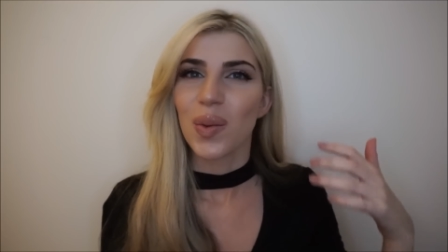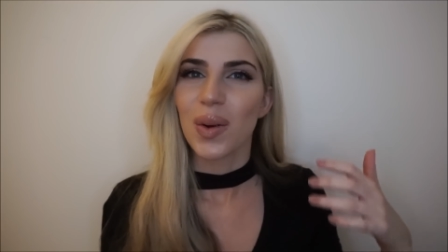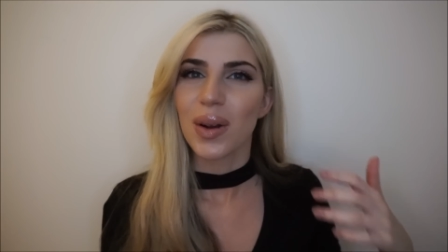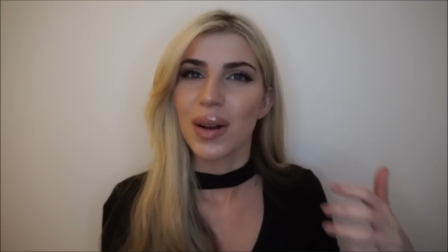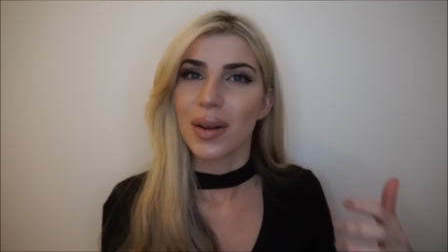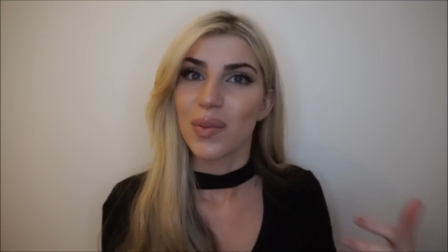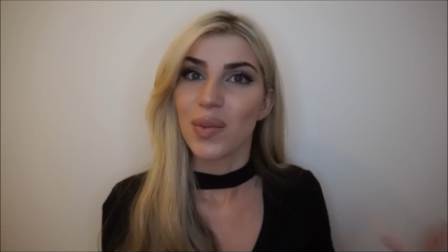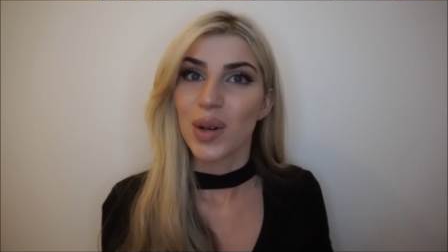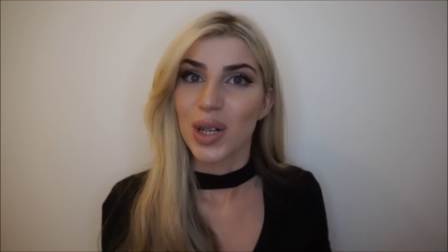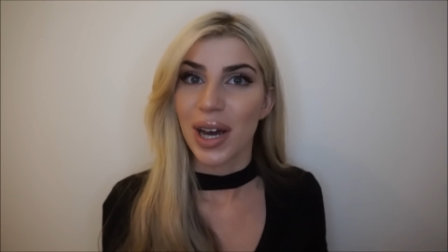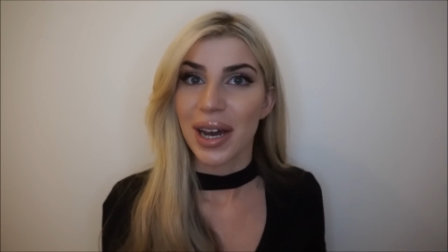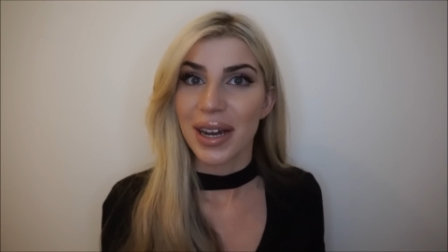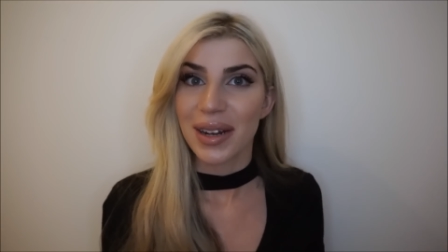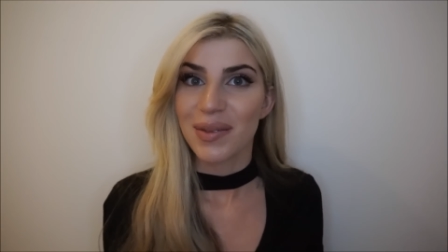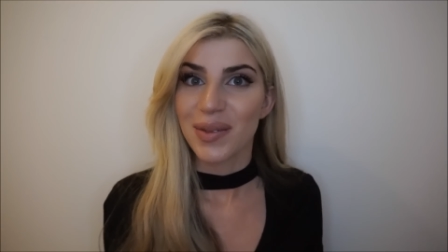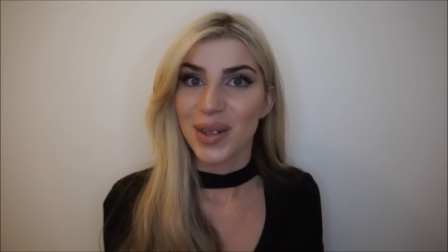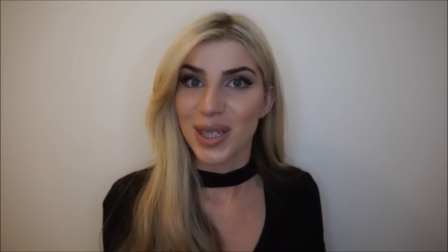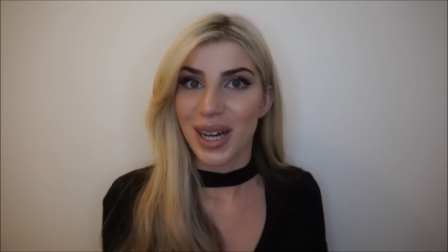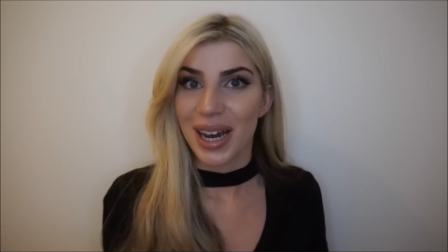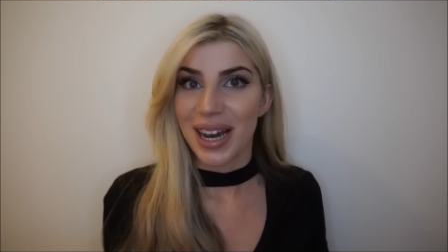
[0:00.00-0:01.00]
would
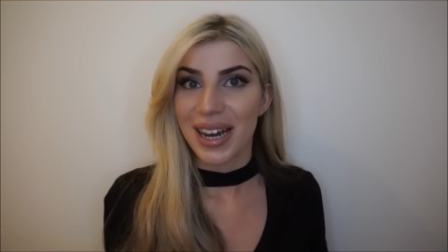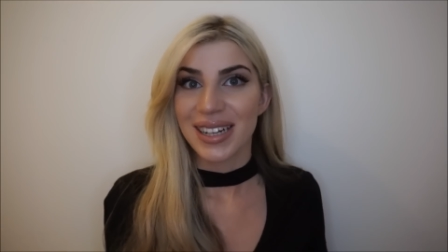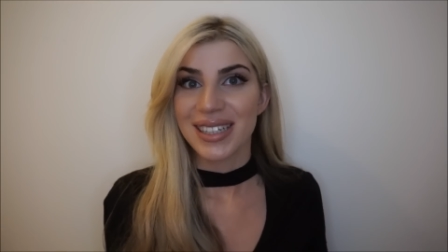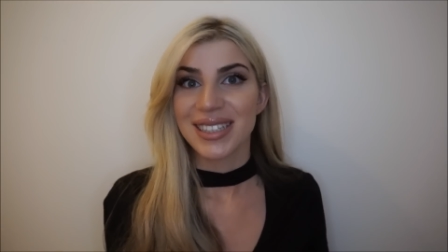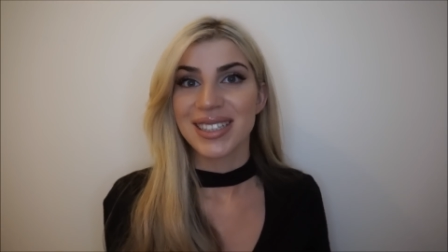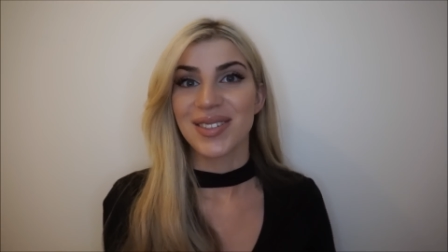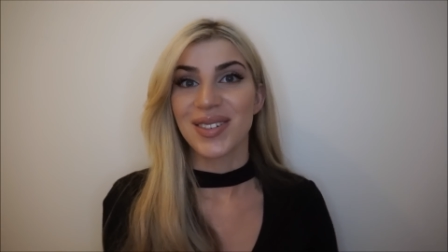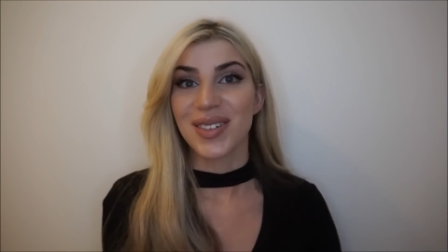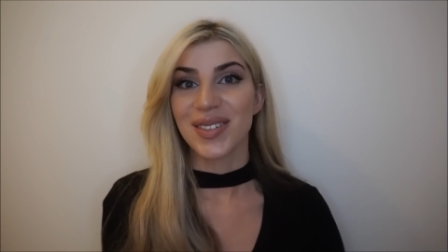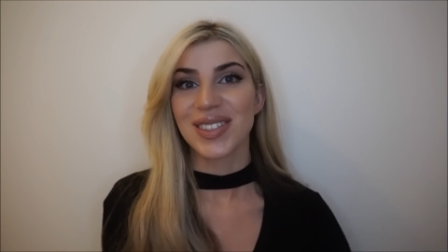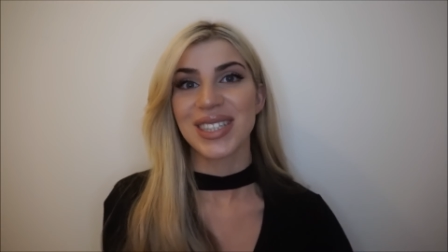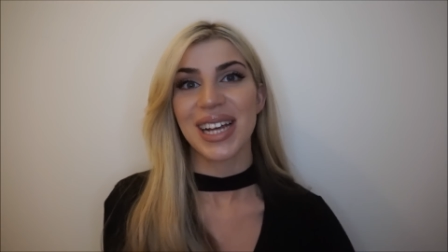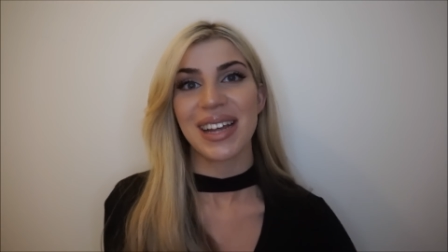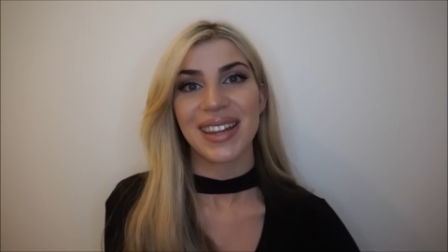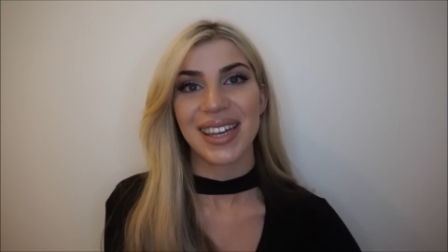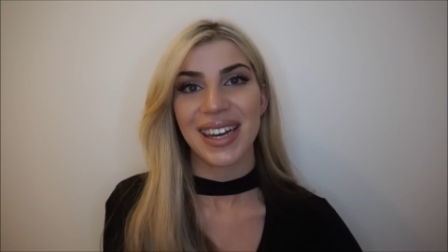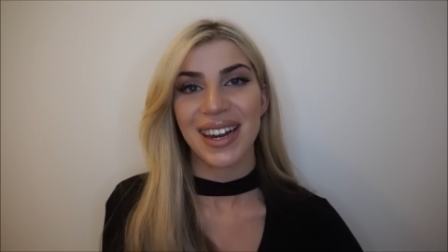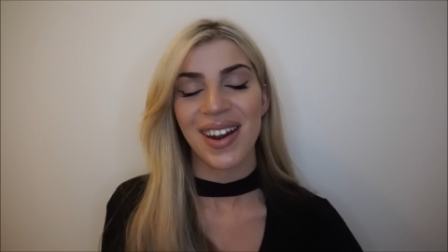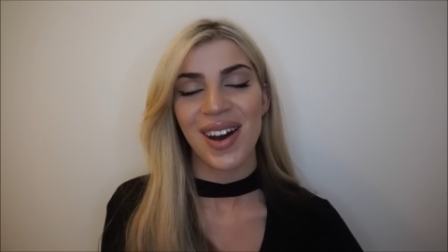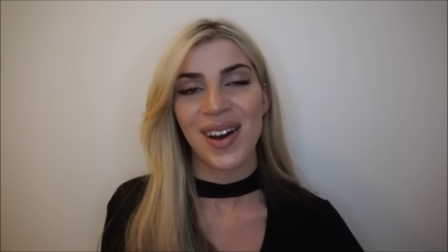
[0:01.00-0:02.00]
I sort of set
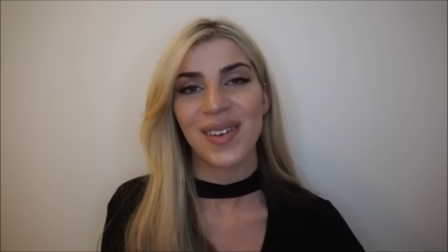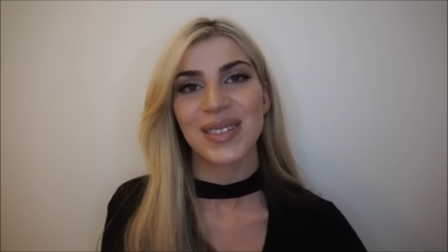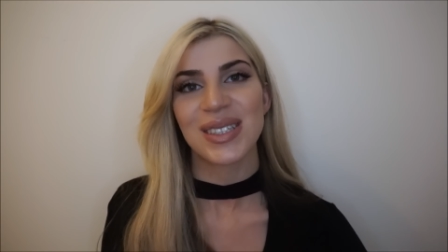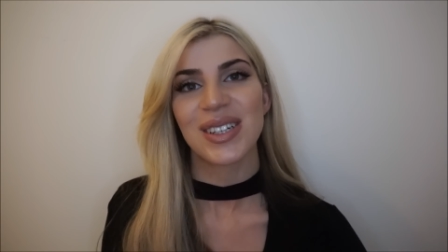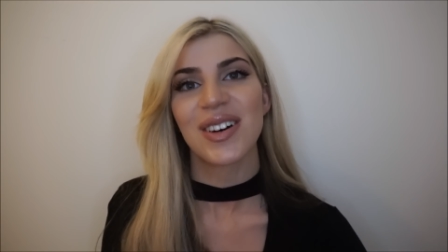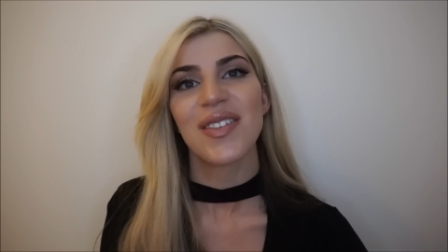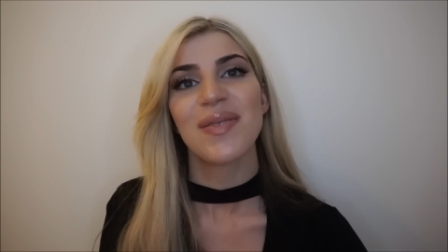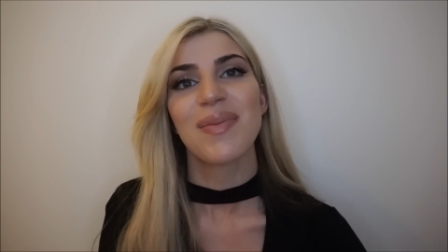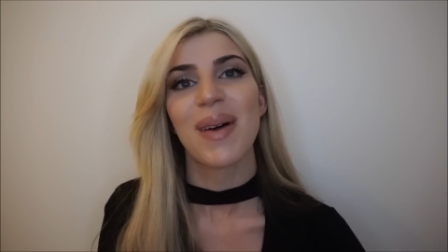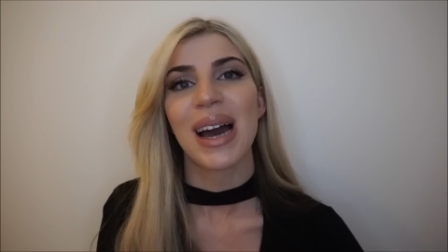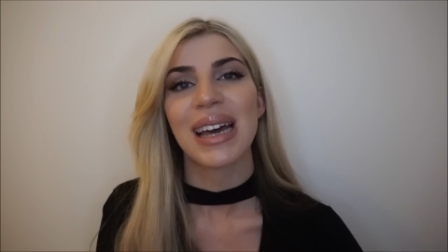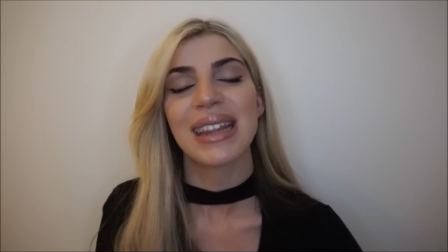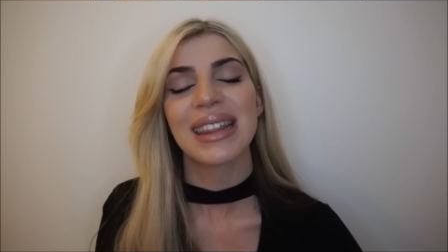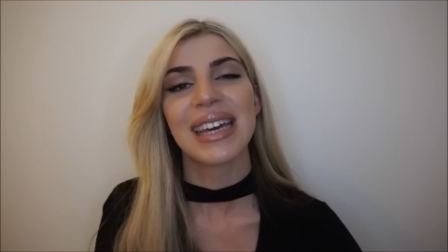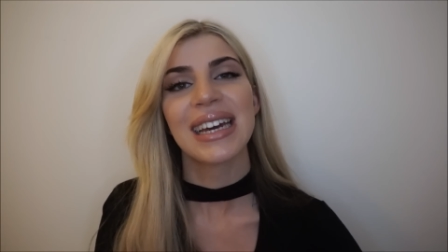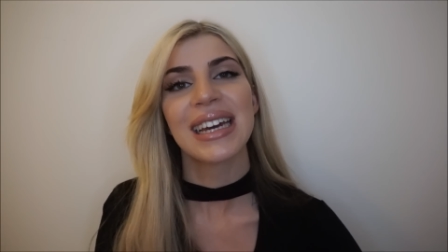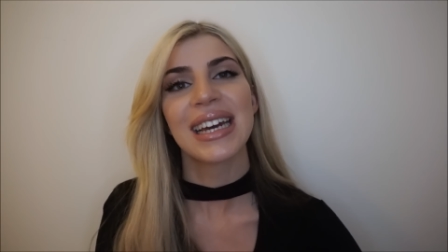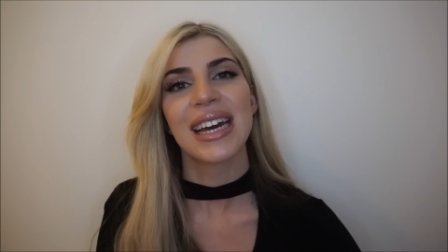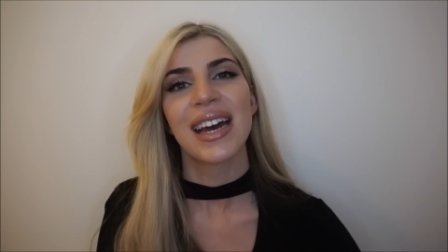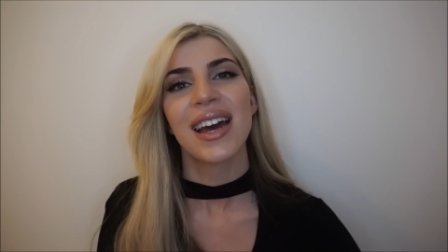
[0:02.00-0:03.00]
the alarms off, but I
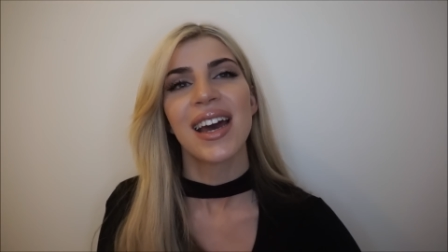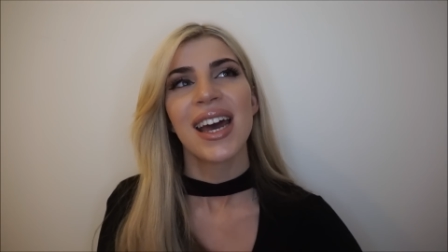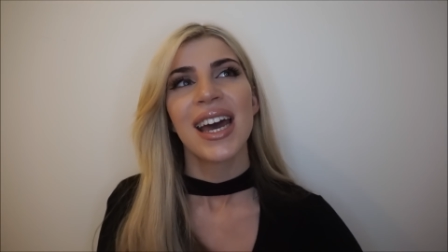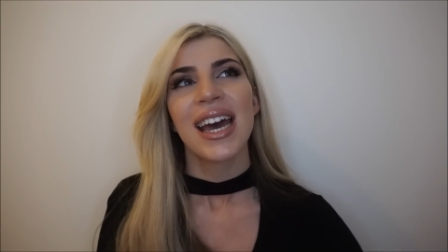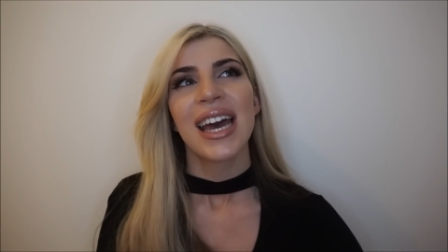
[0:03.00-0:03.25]
think